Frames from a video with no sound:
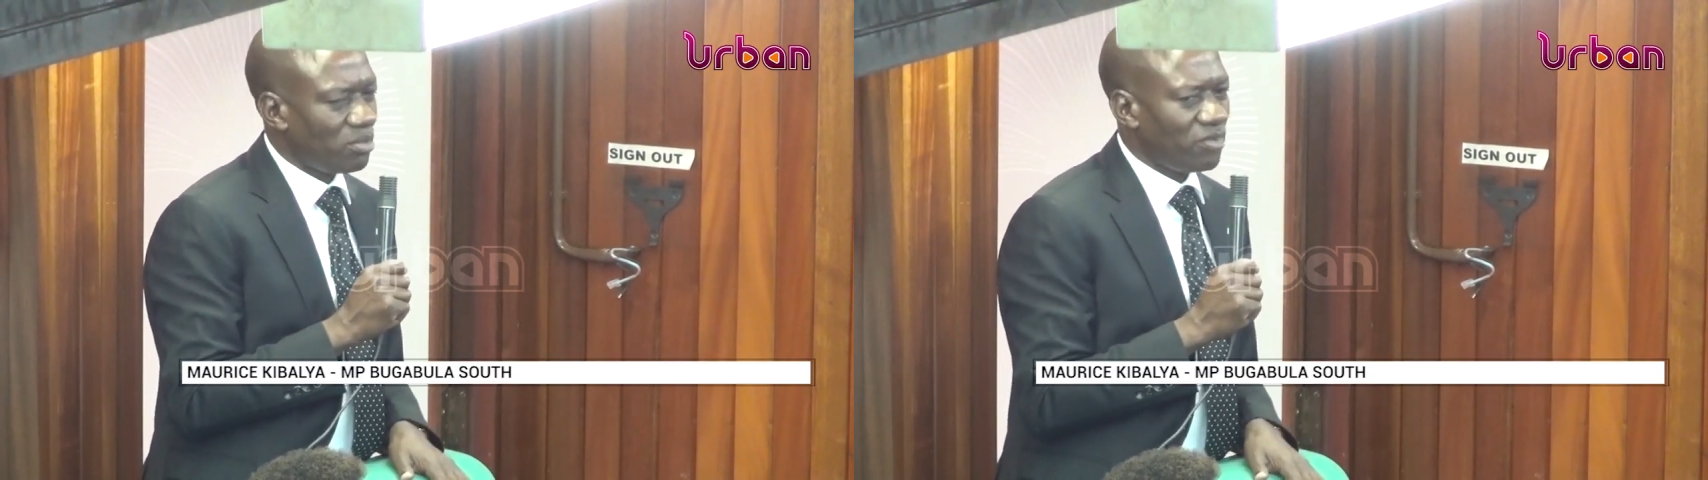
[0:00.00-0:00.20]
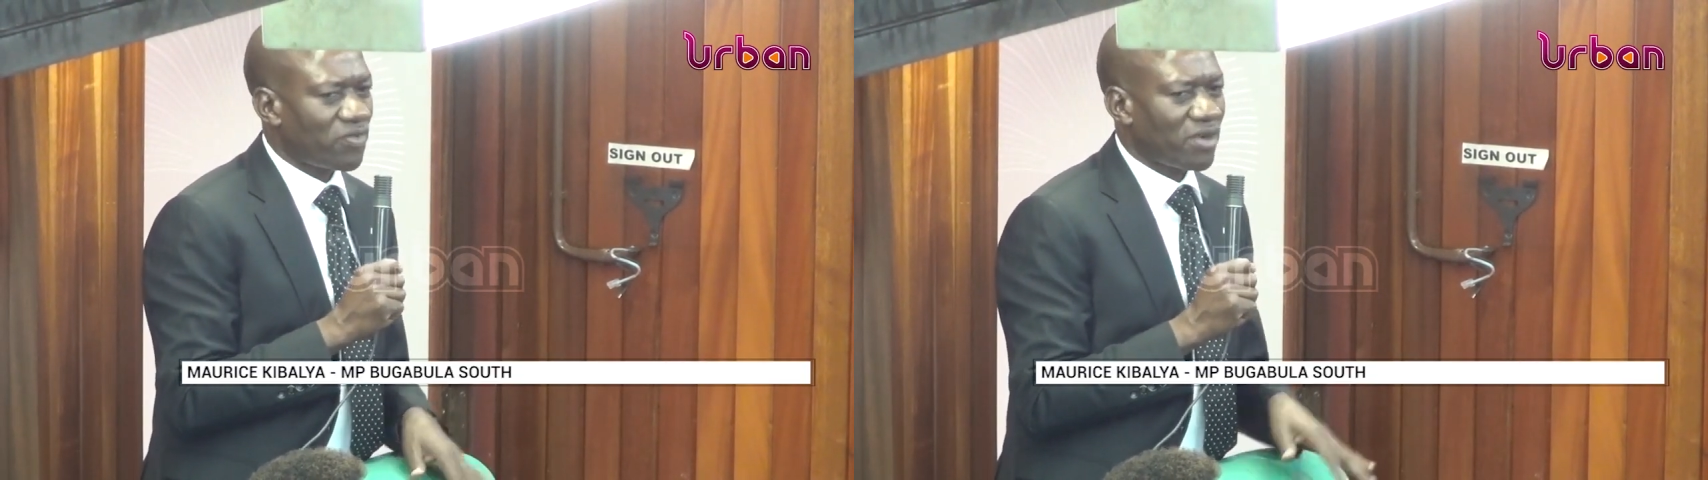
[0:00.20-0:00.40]

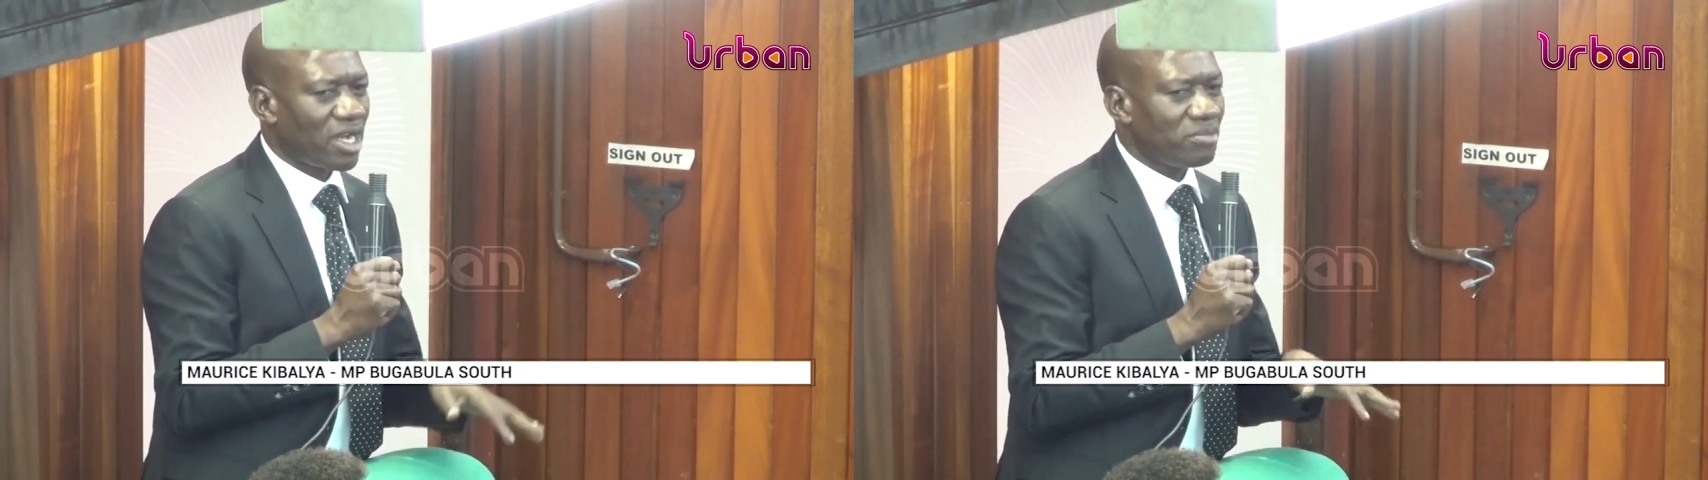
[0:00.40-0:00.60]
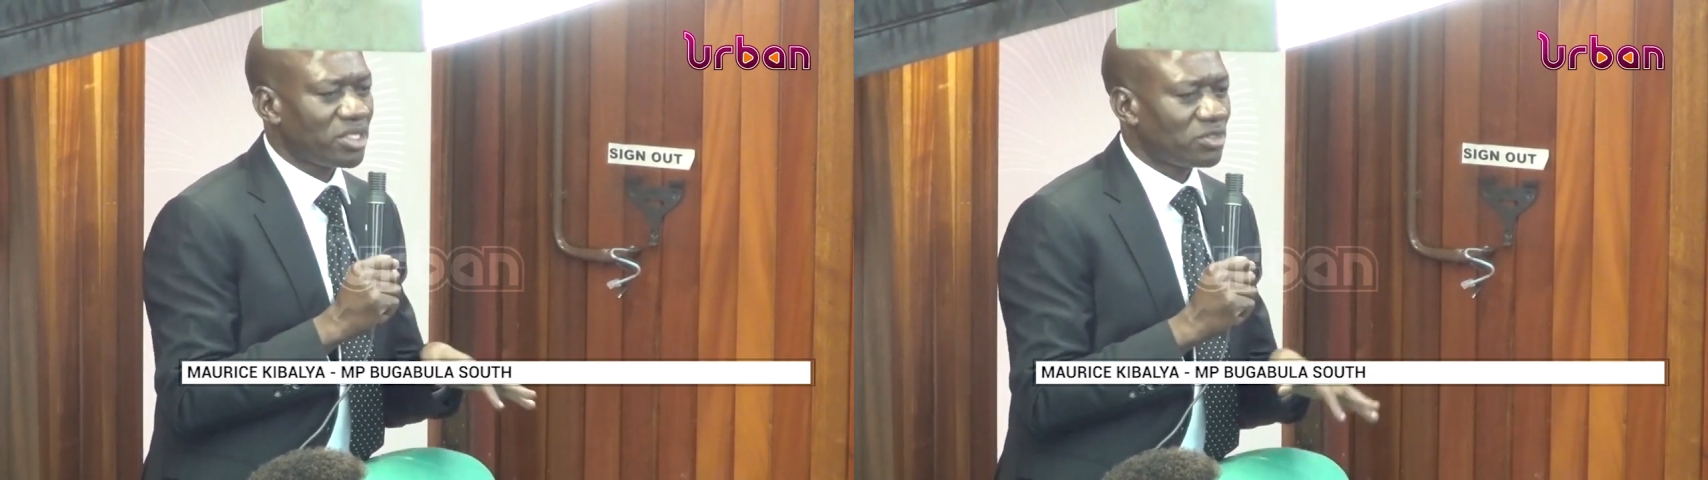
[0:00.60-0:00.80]
before
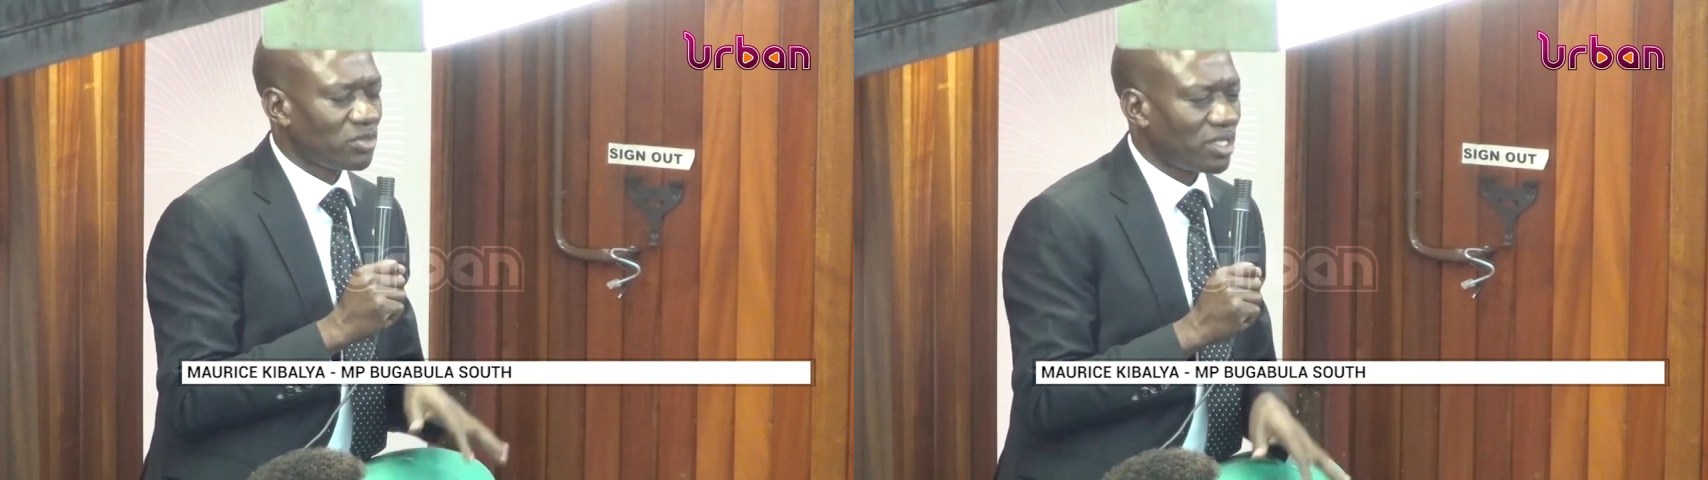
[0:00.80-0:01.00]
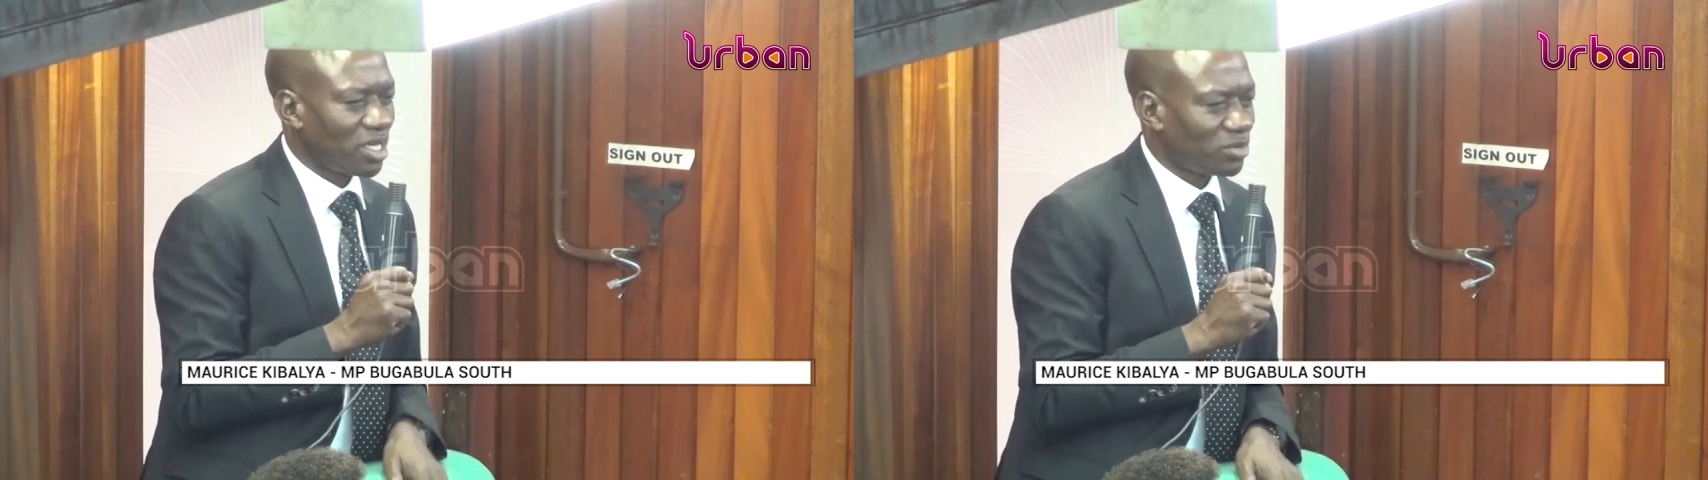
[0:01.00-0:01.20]
coming
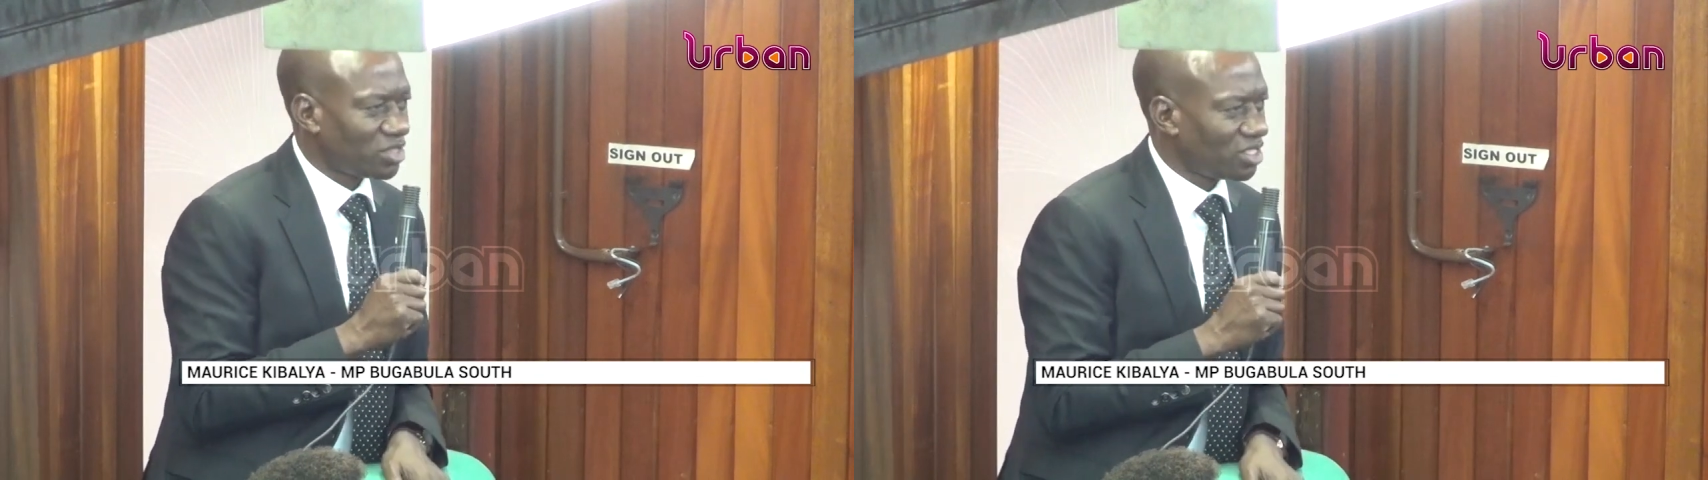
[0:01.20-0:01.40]
to the house,